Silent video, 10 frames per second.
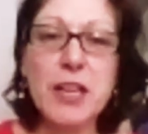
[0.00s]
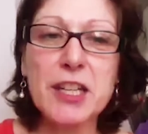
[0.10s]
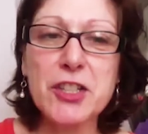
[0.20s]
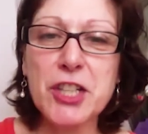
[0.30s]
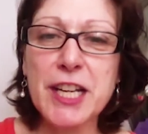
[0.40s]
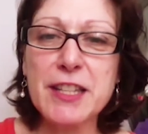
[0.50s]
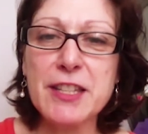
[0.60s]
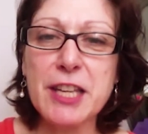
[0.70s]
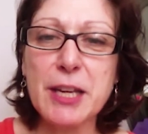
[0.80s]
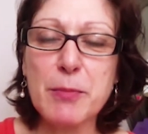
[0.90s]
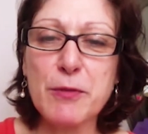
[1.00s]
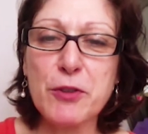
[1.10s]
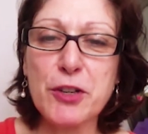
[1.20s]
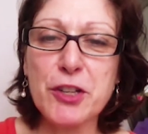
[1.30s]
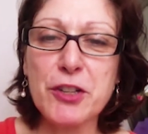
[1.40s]
chance, Sam,
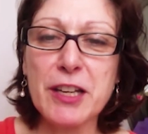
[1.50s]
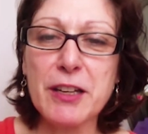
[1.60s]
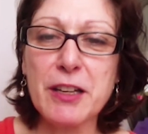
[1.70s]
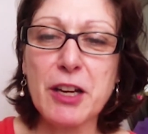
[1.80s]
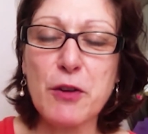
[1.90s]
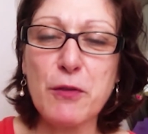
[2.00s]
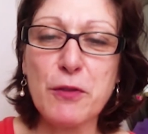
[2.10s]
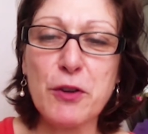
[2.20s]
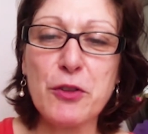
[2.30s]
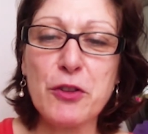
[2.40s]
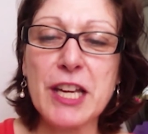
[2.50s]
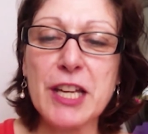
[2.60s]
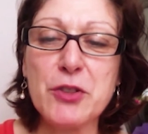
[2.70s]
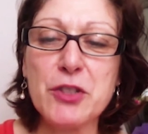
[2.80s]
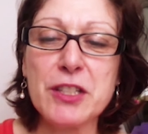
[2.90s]
before you go further,
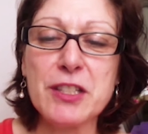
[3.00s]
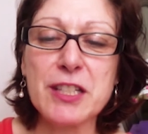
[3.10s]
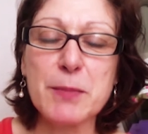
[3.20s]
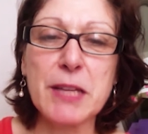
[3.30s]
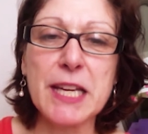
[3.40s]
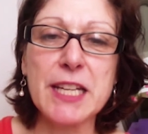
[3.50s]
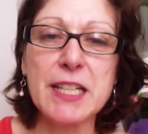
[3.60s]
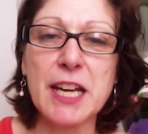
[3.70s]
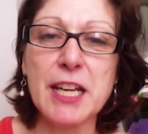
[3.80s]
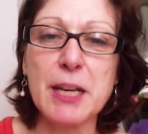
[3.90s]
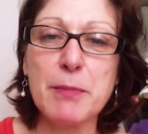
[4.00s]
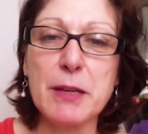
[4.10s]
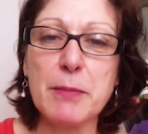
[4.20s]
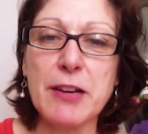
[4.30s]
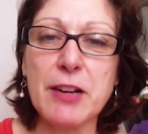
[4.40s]
can you just explain a tiny bit
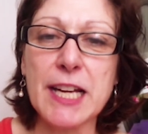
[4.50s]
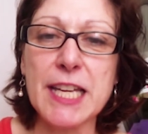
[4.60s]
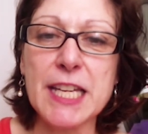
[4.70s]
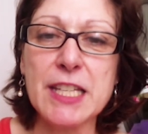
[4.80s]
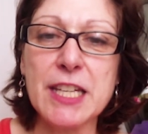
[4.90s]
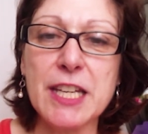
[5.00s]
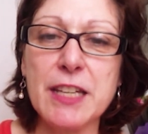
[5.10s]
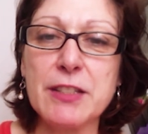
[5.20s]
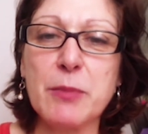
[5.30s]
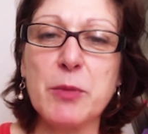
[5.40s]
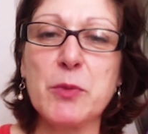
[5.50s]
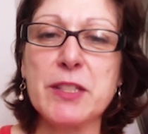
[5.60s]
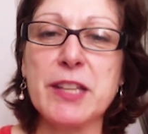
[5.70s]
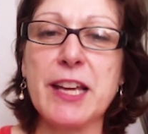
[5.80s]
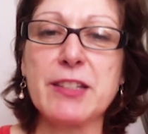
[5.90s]
about IET? Someone
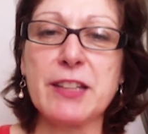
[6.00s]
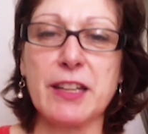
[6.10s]
was asking.